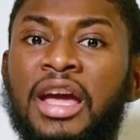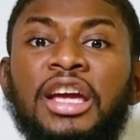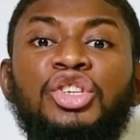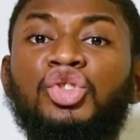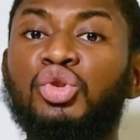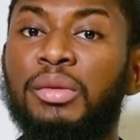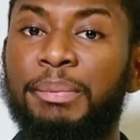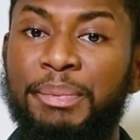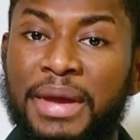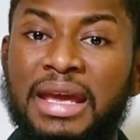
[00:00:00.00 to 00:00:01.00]
It
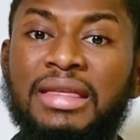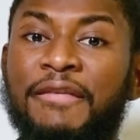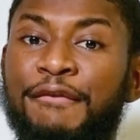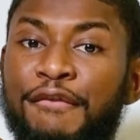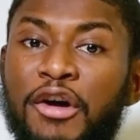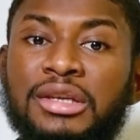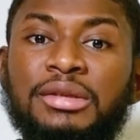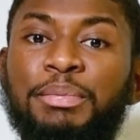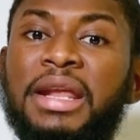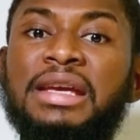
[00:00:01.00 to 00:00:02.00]
should be the
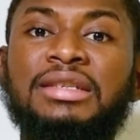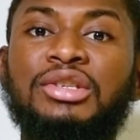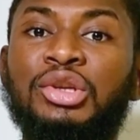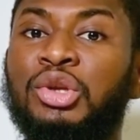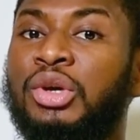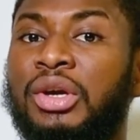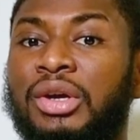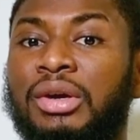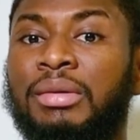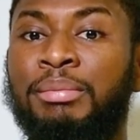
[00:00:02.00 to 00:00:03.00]
first place to look
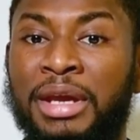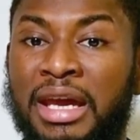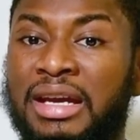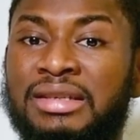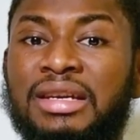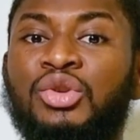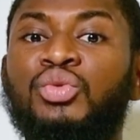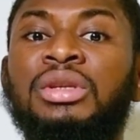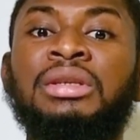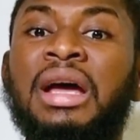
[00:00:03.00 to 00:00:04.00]
because it
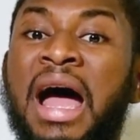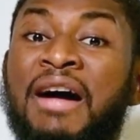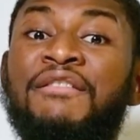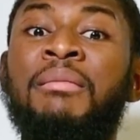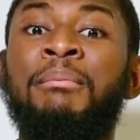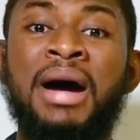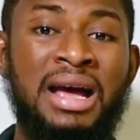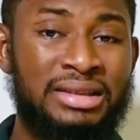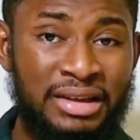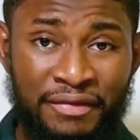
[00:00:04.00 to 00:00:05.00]
will have a
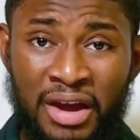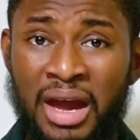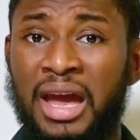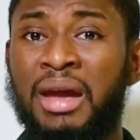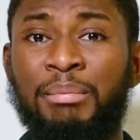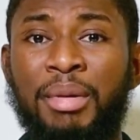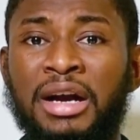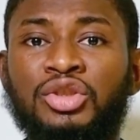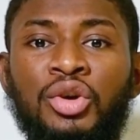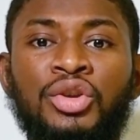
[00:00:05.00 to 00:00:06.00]
massive
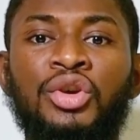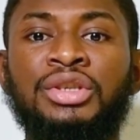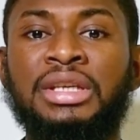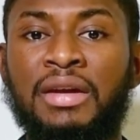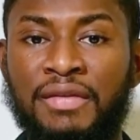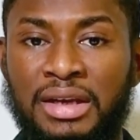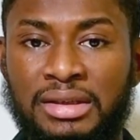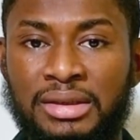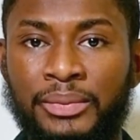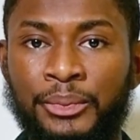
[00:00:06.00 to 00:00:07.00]
impact on your
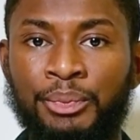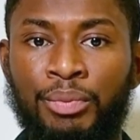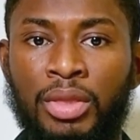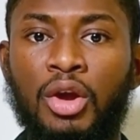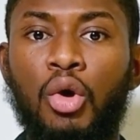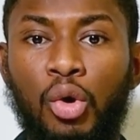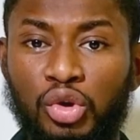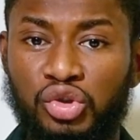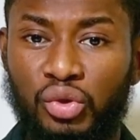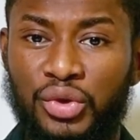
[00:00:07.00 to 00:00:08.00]
savings,
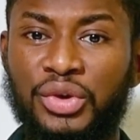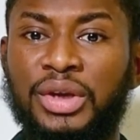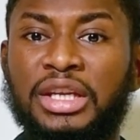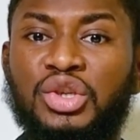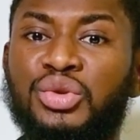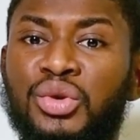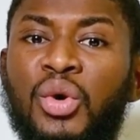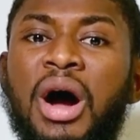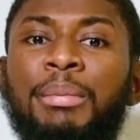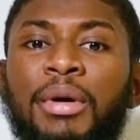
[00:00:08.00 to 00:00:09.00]
also, you need to
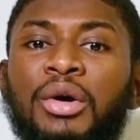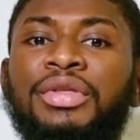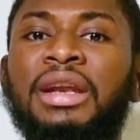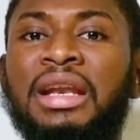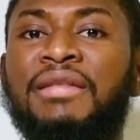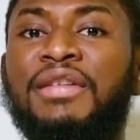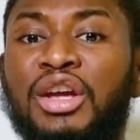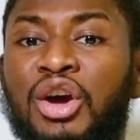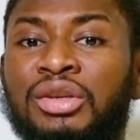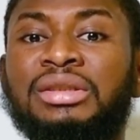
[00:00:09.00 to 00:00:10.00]
know about the living
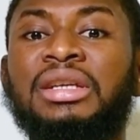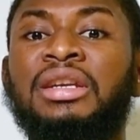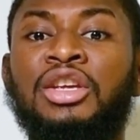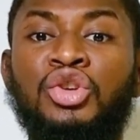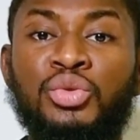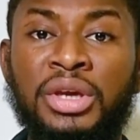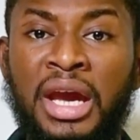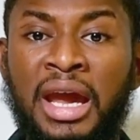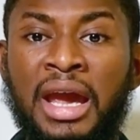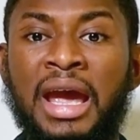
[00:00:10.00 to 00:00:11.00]
cost in the
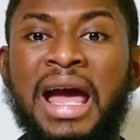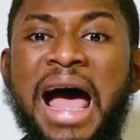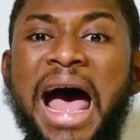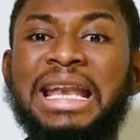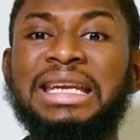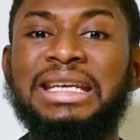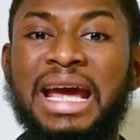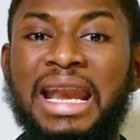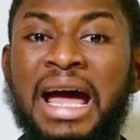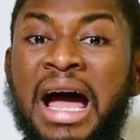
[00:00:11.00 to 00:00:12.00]
UK and
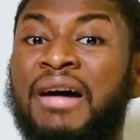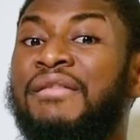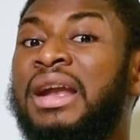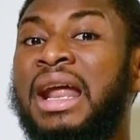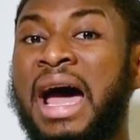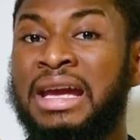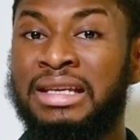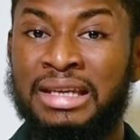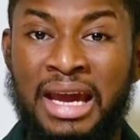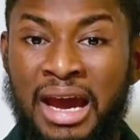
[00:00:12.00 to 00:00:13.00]
then have an
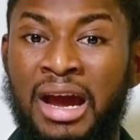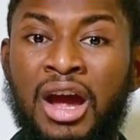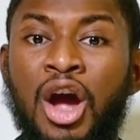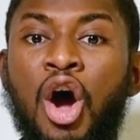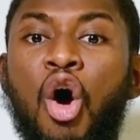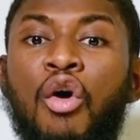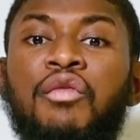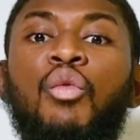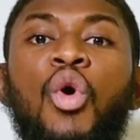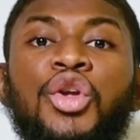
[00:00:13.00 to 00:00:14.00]
idea
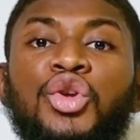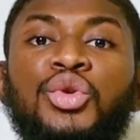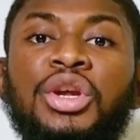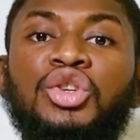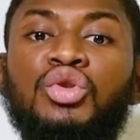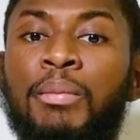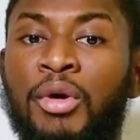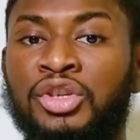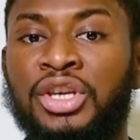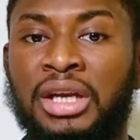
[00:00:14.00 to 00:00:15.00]
of what you need to
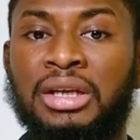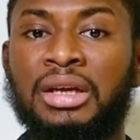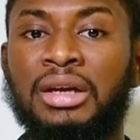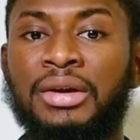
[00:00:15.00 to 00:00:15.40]
budget